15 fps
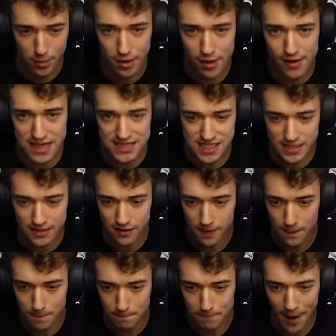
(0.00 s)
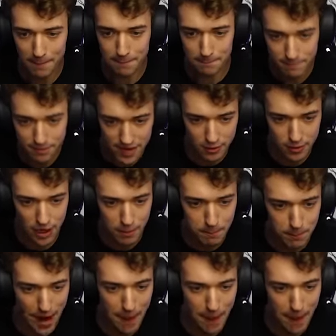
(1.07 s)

Where is it? There we go.